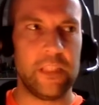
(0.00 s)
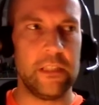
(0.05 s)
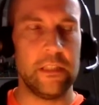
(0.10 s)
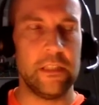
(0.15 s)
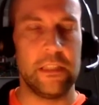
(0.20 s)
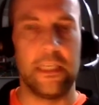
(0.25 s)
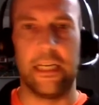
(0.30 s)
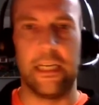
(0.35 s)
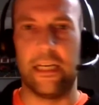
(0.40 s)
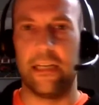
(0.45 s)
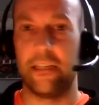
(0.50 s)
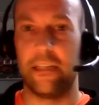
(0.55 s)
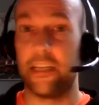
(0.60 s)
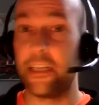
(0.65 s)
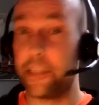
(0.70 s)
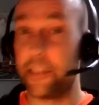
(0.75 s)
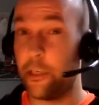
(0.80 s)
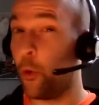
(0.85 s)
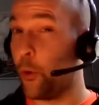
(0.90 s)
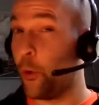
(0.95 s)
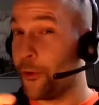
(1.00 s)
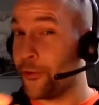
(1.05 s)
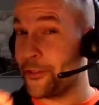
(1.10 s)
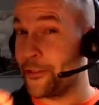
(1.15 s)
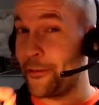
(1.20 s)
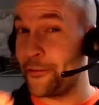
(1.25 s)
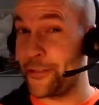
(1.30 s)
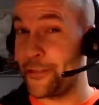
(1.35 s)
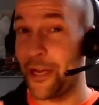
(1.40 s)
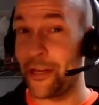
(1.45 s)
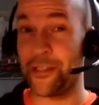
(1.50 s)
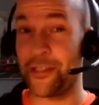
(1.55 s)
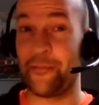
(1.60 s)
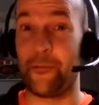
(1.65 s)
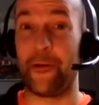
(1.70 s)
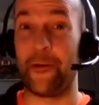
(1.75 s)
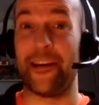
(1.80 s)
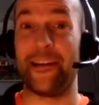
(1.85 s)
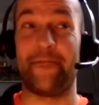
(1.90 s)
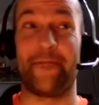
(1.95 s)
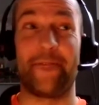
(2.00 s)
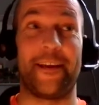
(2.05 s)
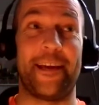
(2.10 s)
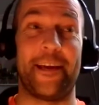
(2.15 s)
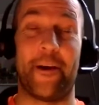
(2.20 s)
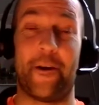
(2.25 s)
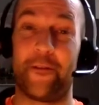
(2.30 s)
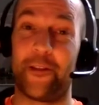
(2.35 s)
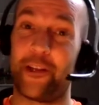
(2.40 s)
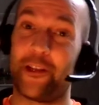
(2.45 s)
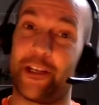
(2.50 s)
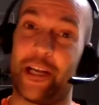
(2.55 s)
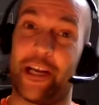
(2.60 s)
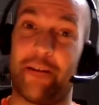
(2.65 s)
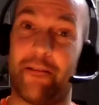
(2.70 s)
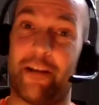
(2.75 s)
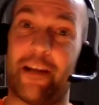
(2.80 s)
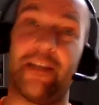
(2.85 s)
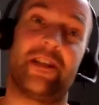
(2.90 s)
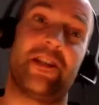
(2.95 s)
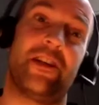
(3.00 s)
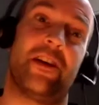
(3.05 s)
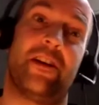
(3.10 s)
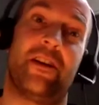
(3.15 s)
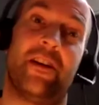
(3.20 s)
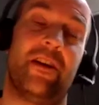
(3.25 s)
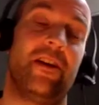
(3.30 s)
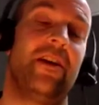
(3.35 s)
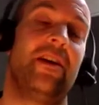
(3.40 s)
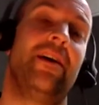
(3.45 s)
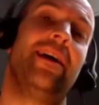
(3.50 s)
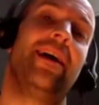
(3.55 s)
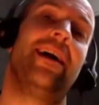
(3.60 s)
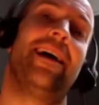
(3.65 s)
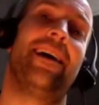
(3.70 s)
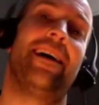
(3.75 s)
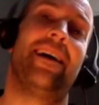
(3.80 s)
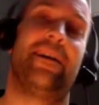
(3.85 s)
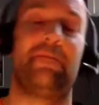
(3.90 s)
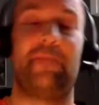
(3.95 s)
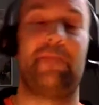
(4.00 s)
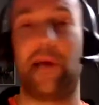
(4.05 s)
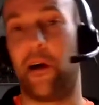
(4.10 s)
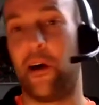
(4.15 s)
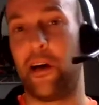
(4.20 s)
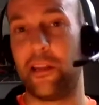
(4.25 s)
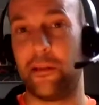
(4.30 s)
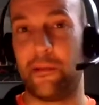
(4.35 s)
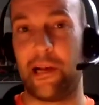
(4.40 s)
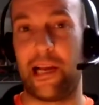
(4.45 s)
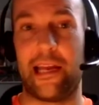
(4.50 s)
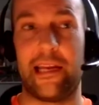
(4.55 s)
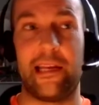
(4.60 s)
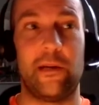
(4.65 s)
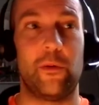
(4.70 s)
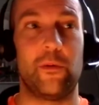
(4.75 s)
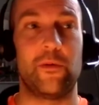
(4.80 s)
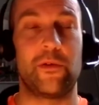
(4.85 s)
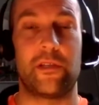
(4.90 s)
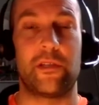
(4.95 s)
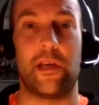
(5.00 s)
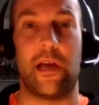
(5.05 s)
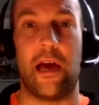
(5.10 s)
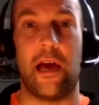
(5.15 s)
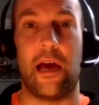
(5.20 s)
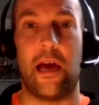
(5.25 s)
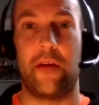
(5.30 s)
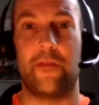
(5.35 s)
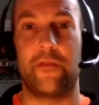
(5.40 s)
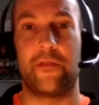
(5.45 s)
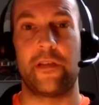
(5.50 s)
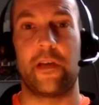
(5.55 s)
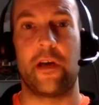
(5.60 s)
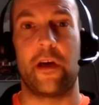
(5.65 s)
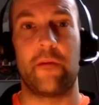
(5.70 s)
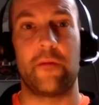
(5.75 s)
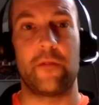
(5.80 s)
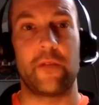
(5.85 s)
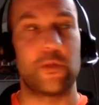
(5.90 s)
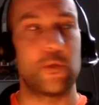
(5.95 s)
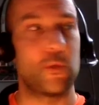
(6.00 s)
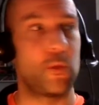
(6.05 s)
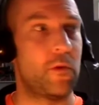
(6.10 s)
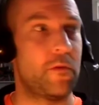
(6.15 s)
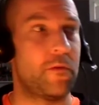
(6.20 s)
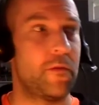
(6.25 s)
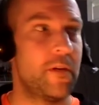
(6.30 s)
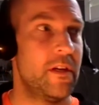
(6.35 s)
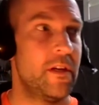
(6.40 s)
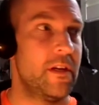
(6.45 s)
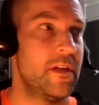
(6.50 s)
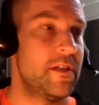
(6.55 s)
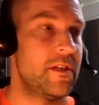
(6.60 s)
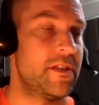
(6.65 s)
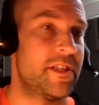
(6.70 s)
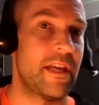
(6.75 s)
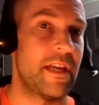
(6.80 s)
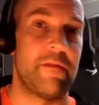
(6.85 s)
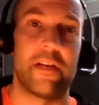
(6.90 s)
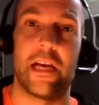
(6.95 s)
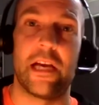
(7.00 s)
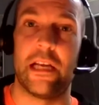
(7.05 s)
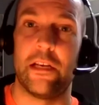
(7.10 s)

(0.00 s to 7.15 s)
yeah, they also touched briefly on the generation behind the millennials and the sort of 7, 8,